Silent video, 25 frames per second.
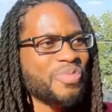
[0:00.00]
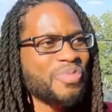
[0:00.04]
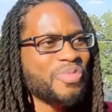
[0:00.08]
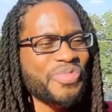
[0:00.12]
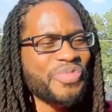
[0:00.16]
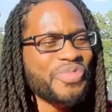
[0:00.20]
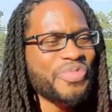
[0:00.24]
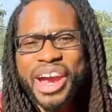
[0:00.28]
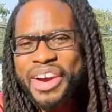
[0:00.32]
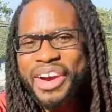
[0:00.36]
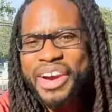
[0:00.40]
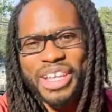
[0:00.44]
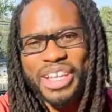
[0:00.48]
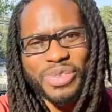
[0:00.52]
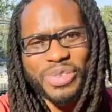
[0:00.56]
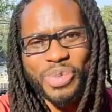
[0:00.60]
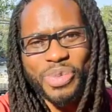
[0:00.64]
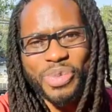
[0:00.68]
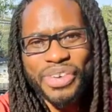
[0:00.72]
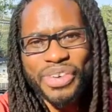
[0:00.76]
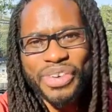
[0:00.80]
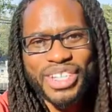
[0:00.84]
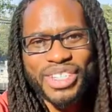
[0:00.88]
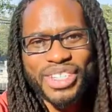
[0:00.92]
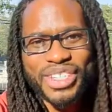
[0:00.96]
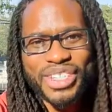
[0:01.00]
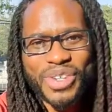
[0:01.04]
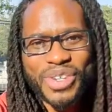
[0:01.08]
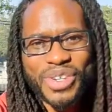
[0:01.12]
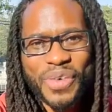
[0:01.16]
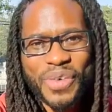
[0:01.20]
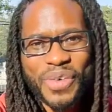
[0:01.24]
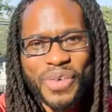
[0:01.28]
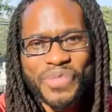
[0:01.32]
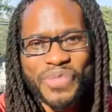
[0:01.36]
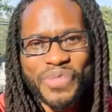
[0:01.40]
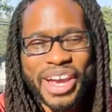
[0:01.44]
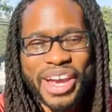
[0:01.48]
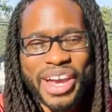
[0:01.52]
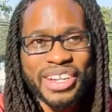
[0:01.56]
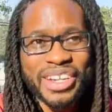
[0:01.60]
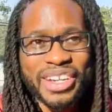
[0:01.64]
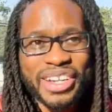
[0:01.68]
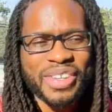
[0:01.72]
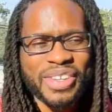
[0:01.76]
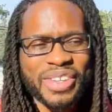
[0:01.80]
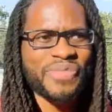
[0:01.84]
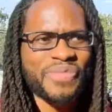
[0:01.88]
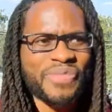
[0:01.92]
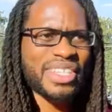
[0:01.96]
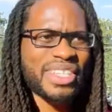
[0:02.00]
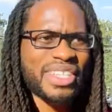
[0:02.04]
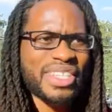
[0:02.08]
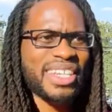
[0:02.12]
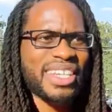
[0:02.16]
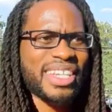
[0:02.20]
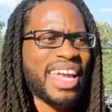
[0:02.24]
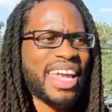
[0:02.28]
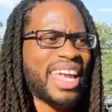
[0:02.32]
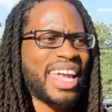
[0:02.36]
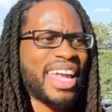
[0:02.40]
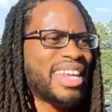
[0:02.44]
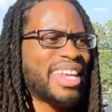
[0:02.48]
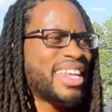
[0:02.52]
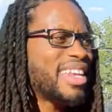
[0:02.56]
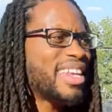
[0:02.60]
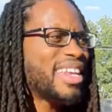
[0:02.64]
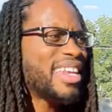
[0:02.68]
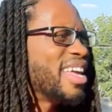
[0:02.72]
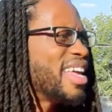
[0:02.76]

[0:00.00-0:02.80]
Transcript: very inspirational, very sophisticated,